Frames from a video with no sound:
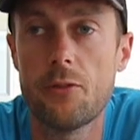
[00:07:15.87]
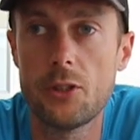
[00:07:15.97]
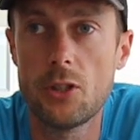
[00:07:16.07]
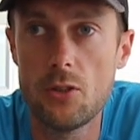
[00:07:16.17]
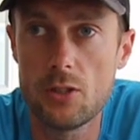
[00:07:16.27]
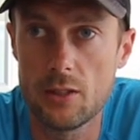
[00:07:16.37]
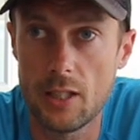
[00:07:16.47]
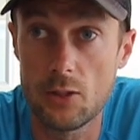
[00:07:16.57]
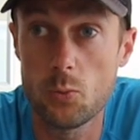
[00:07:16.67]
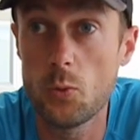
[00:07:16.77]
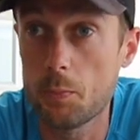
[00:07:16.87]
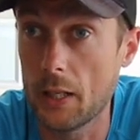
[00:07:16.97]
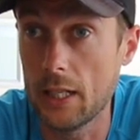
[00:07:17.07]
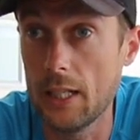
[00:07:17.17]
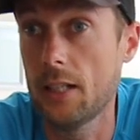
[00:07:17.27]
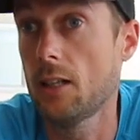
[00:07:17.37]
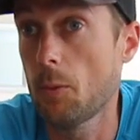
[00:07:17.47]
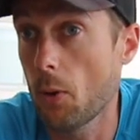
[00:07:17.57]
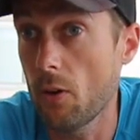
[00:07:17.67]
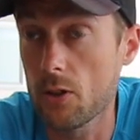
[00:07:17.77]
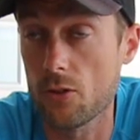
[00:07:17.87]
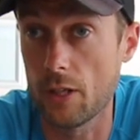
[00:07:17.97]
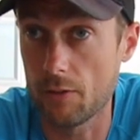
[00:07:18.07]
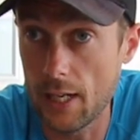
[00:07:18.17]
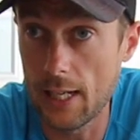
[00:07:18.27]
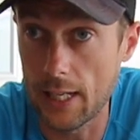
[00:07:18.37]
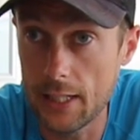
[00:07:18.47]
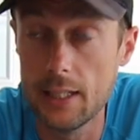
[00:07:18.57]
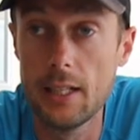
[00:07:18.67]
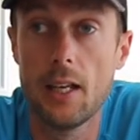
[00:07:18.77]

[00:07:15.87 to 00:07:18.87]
for using these would be in a laboratory, really,